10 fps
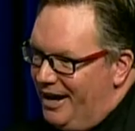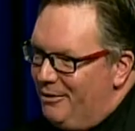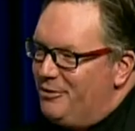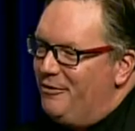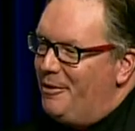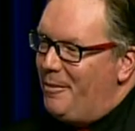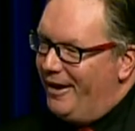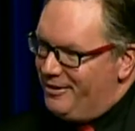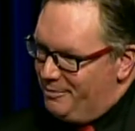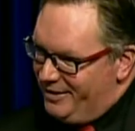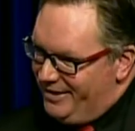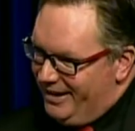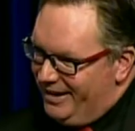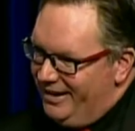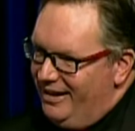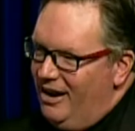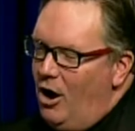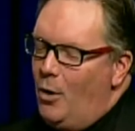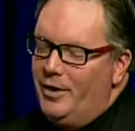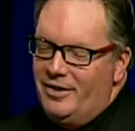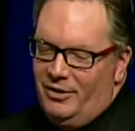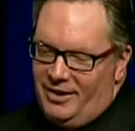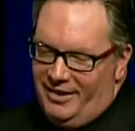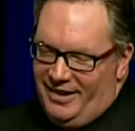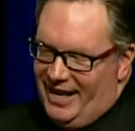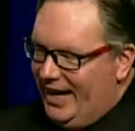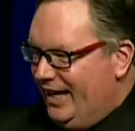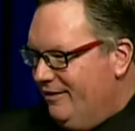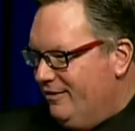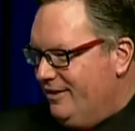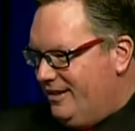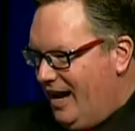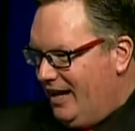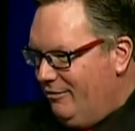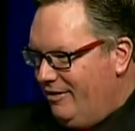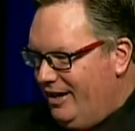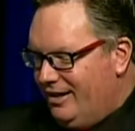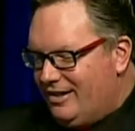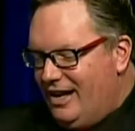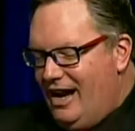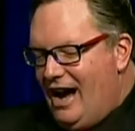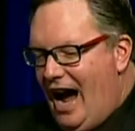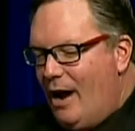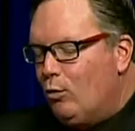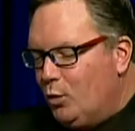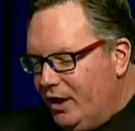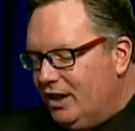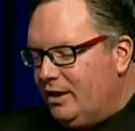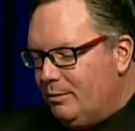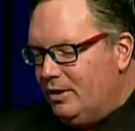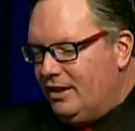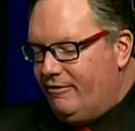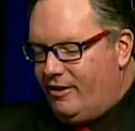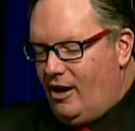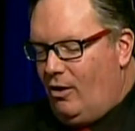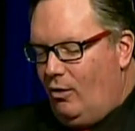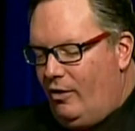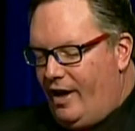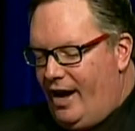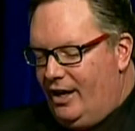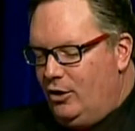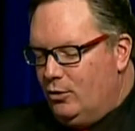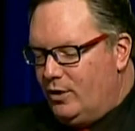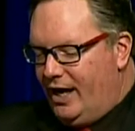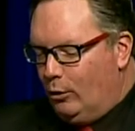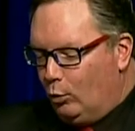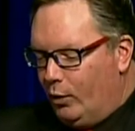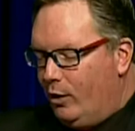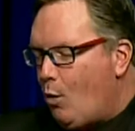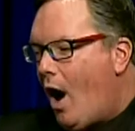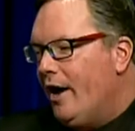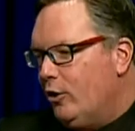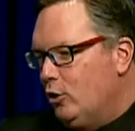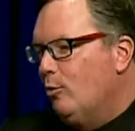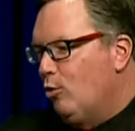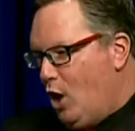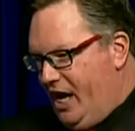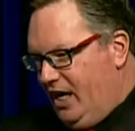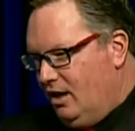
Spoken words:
I was very pessimistic, always looked at the negative side of things. I really believe, Carol, that you can rewire your brain.